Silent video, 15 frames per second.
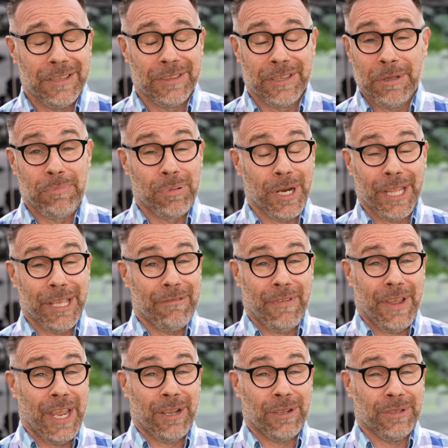They're brilliant
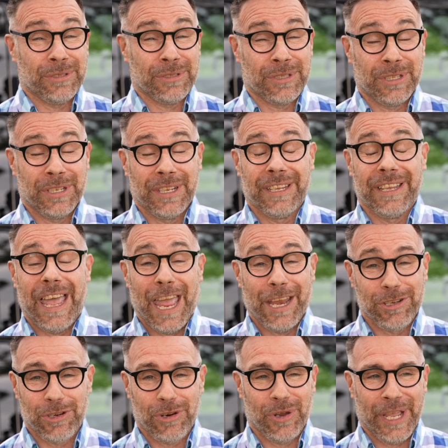vehicles,
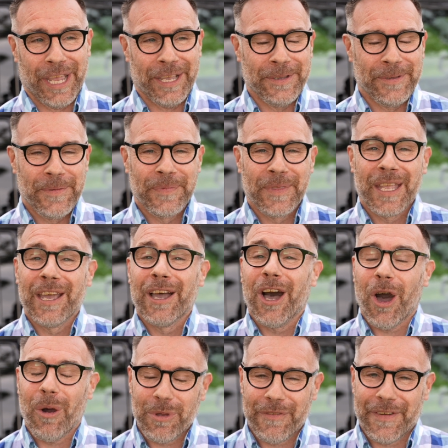enjoy it.
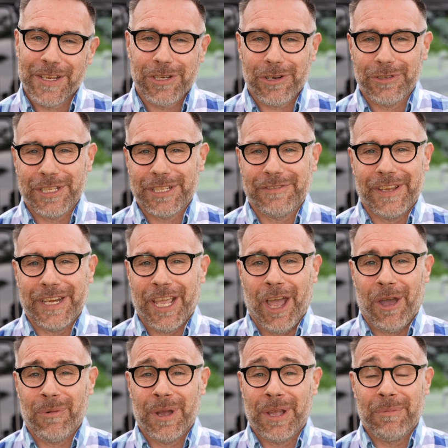Hope you've enjoyed this
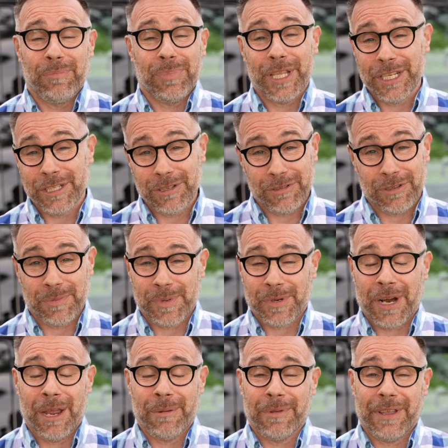video. Please do
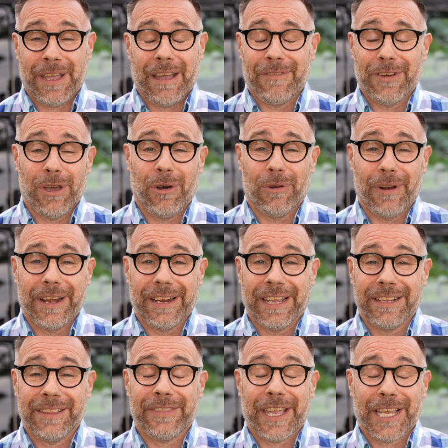subscribe if you haven't
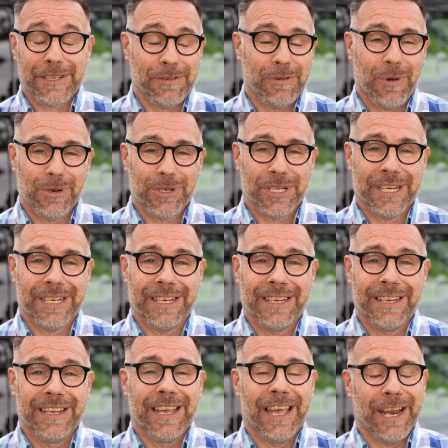already. Thanks for watching,
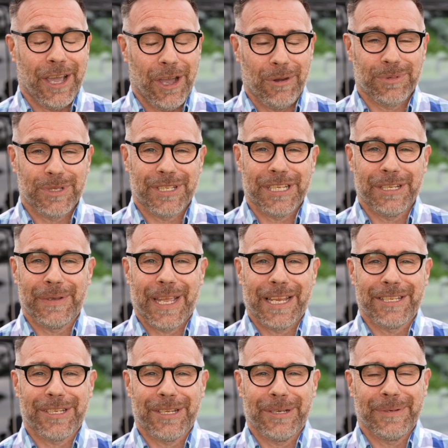and I hope to see you again
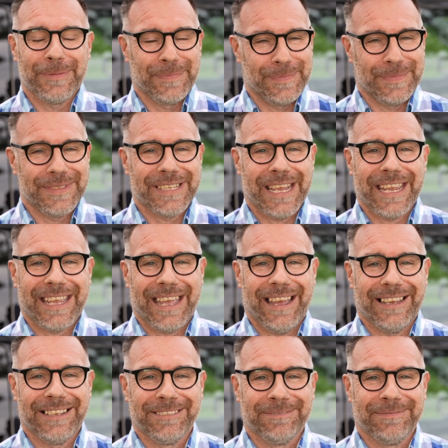soon. Take care.